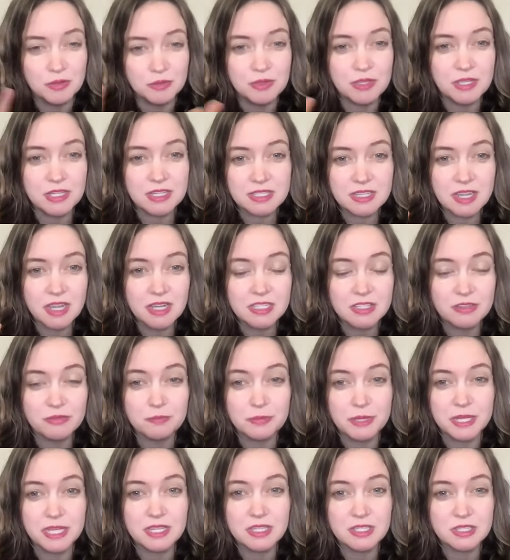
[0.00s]
these kinds
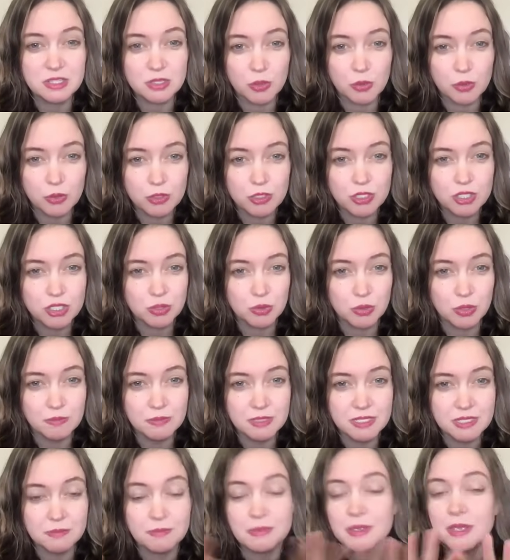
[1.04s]
of big solar
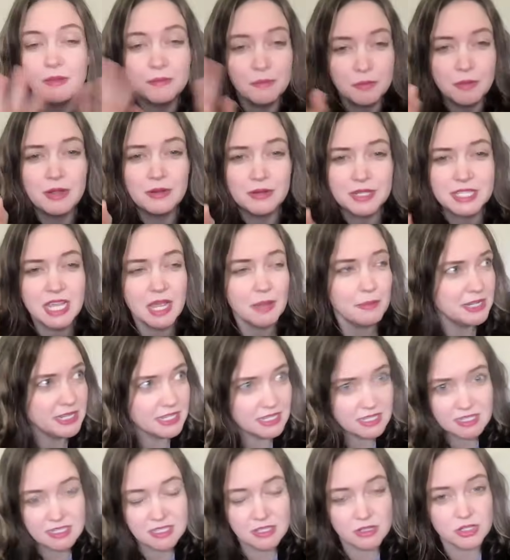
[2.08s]
storms, but what's
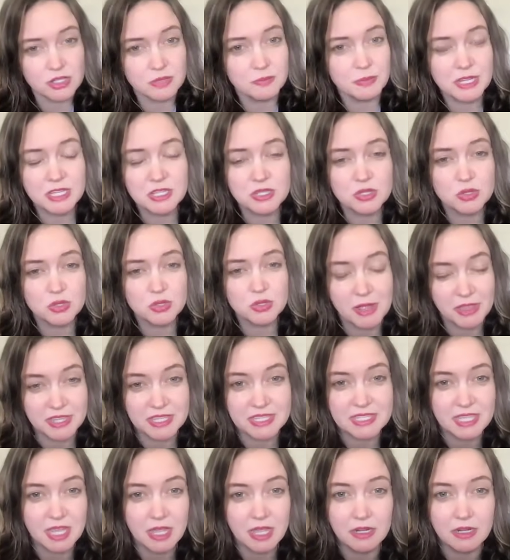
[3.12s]
happening is there's a big storm on
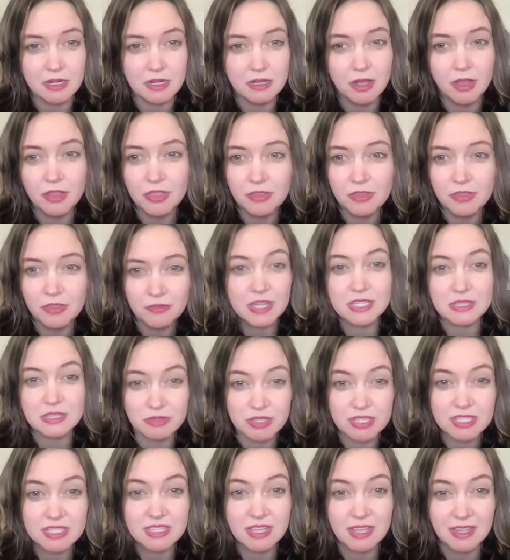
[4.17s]
the sun, on the face
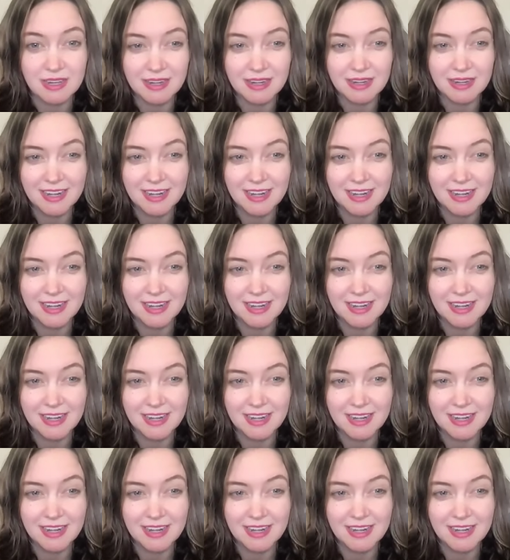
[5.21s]
of the sun.